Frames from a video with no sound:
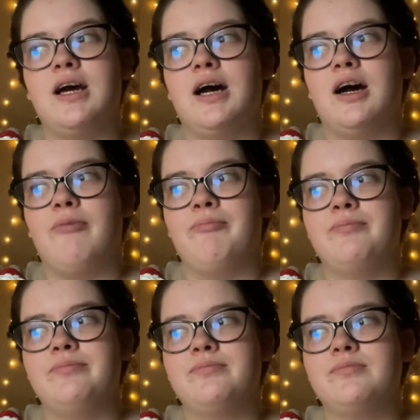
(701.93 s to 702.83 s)
Um,
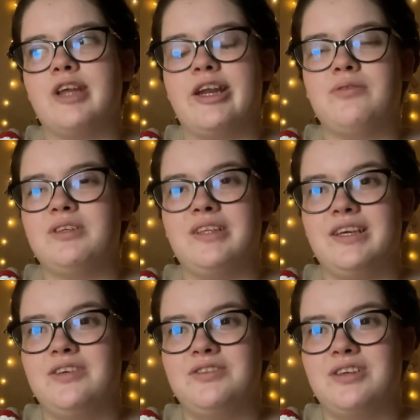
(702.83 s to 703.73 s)
I don't really
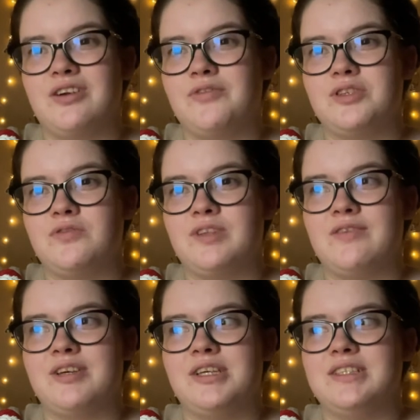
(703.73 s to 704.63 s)
like using artificial
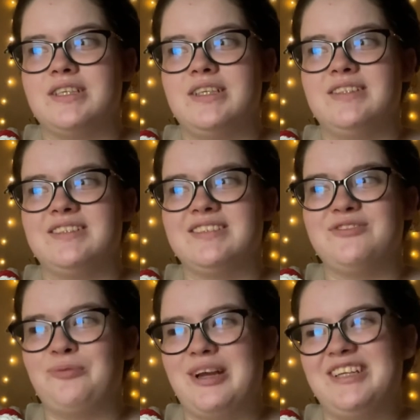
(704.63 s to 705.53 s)
flavorings and
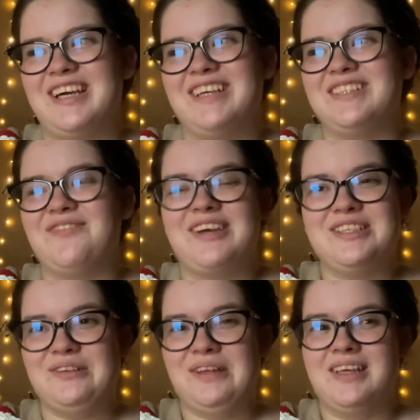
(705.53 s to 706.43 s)
red dye and stuff. I just
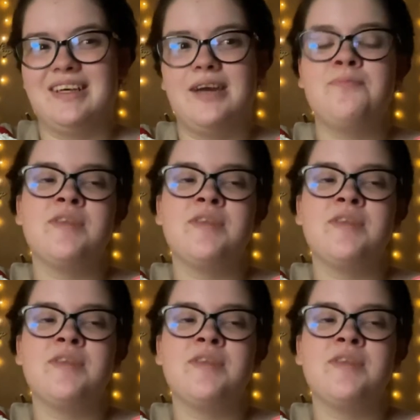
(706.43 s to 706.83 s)
don't like that.